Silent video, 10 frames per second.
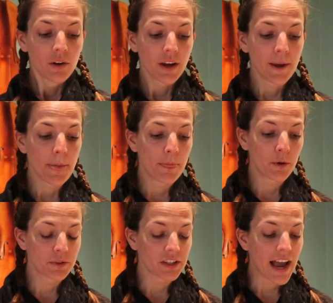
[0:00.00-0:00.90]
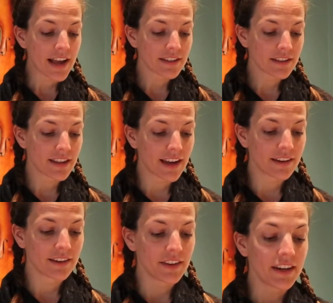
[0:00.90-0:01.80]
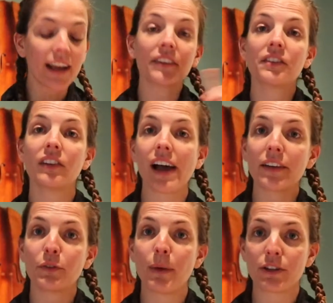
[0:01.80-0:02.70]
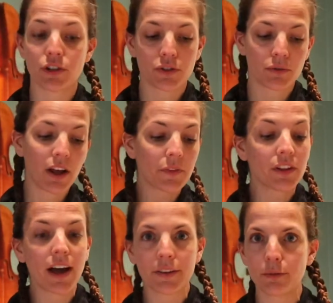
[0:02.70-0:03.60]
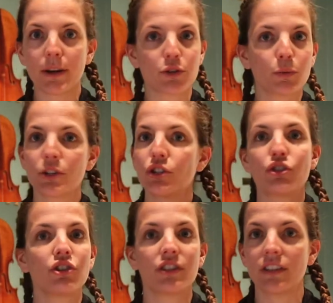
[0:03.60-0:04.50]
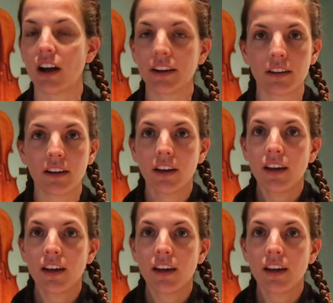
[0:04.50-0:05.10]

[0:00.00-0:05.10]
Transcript: Okay, the next to last measure, so not the last measure, which is just a dotted